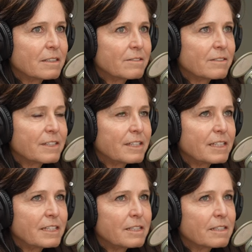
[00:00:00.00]

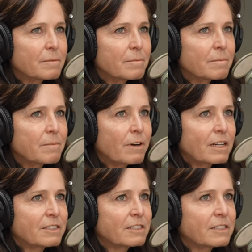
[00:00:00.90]
the
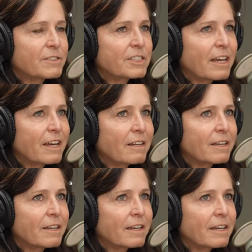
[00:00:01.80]
process of
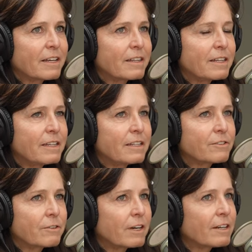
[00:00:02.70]
scaling and the
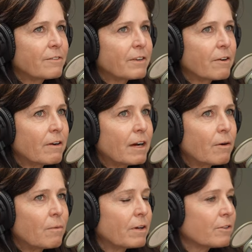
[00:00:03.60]
trying to figure
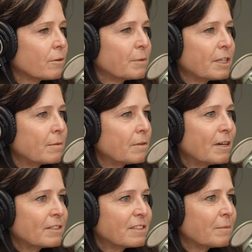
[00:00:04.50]
out what is repeatable
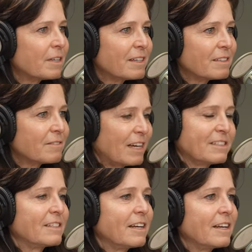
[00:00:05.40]
about something
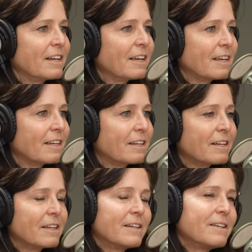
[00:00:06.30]
fascinating and
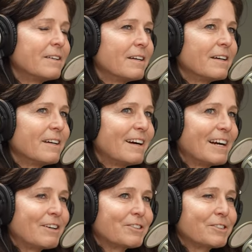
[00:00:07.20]

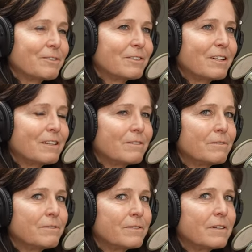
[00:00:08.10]
I also
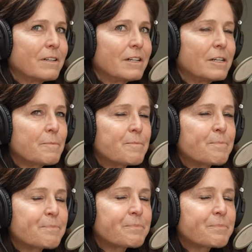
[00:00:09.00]
love um,